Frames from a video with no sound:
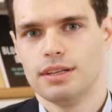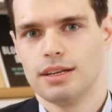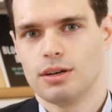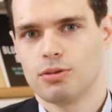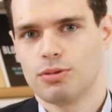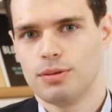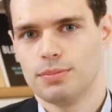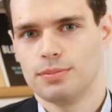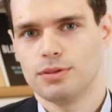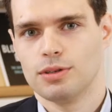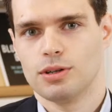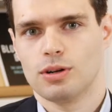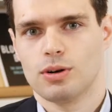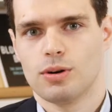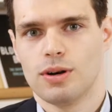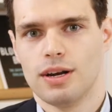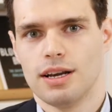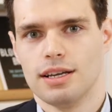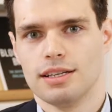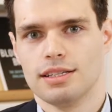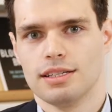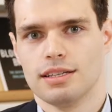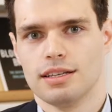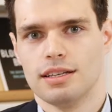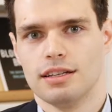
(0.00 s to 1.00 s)
The Crypto
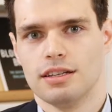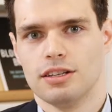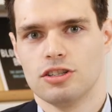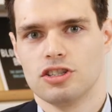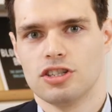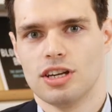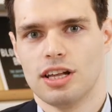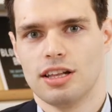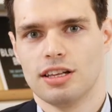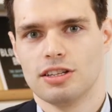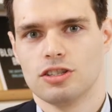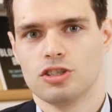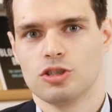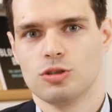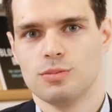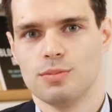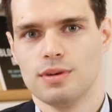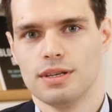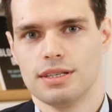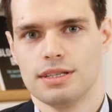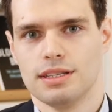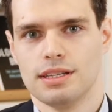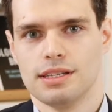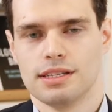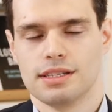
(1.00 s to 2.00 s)
Craze and the Challenge to
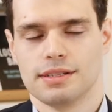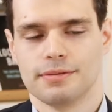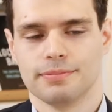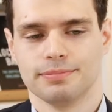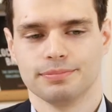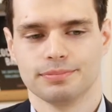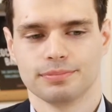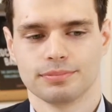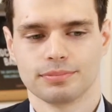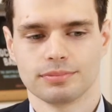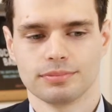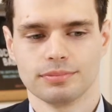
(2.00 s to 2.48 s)
Business.